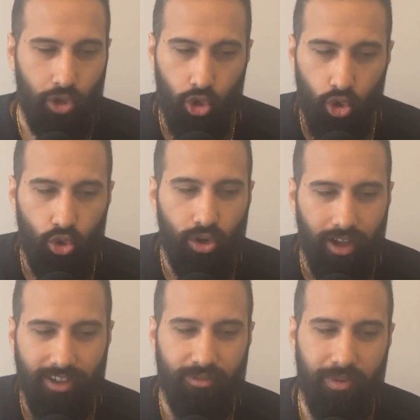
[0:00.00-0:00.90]
who
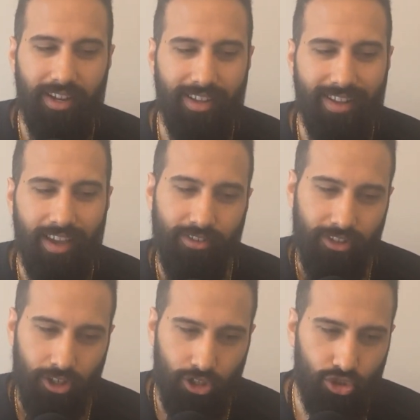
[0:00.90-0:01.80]
likes billionaires in
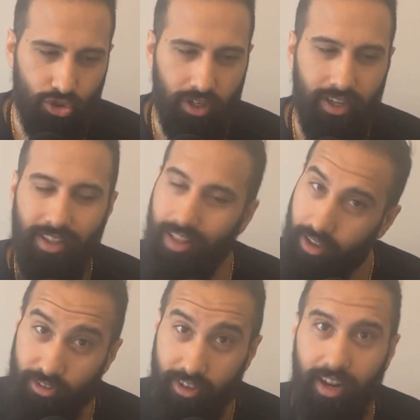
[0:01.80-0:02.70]
a country
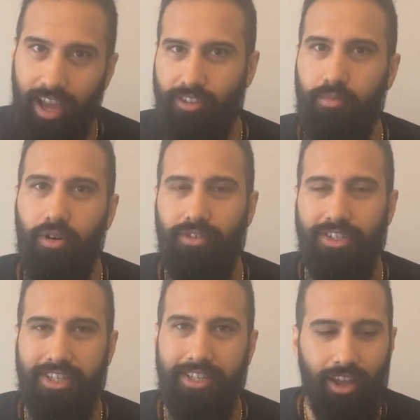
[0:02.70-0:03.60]
that still has
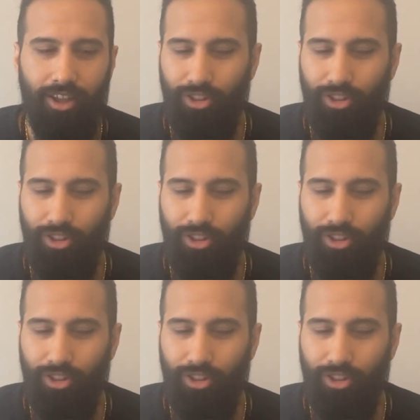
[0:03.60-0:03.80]
poverty?